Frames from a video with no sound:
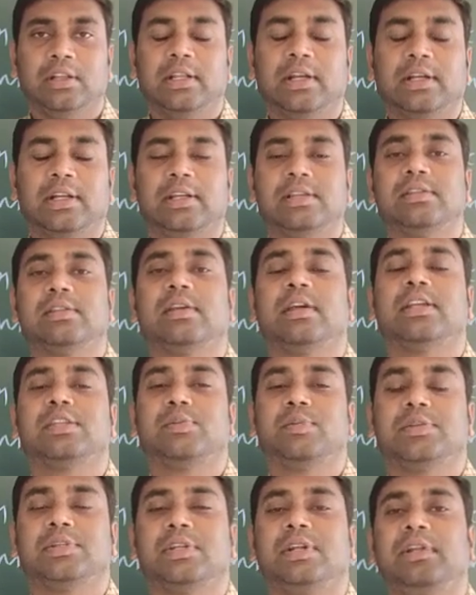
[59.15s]
That is
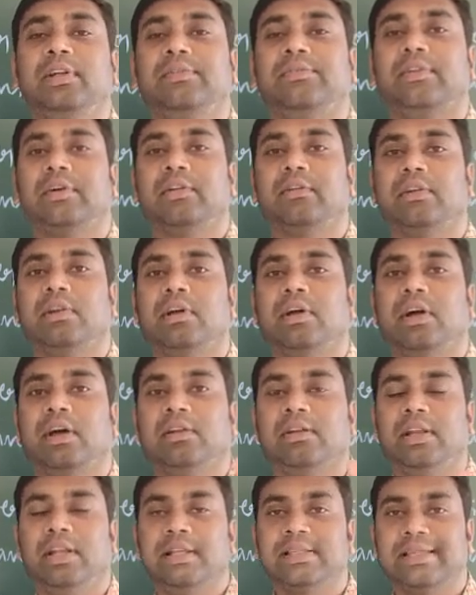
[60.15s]
especially for
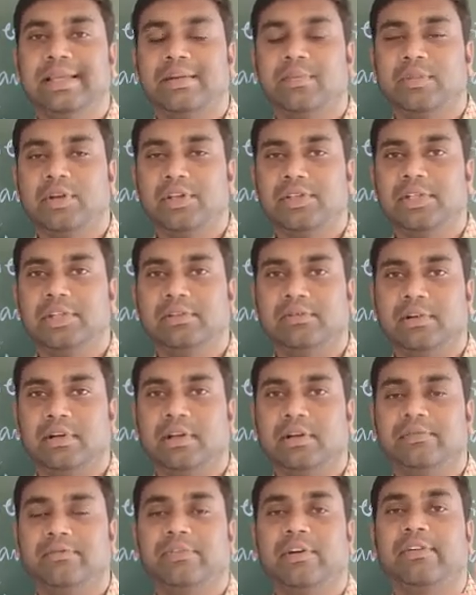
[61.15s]
annual examination, it will
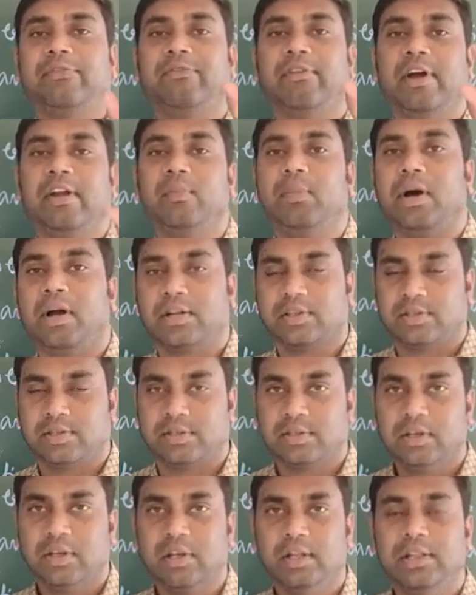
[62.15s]
come for 5
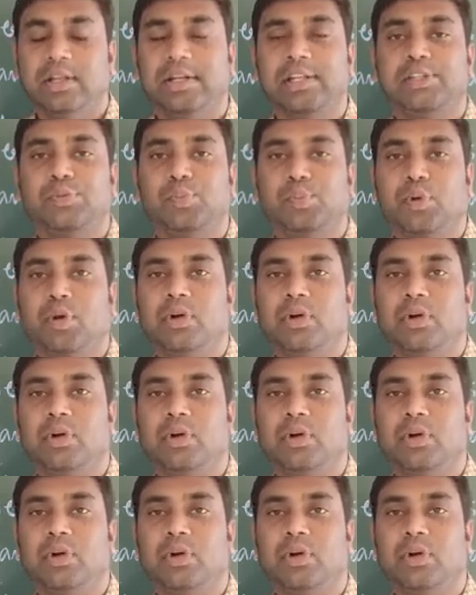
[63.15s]
marks. That is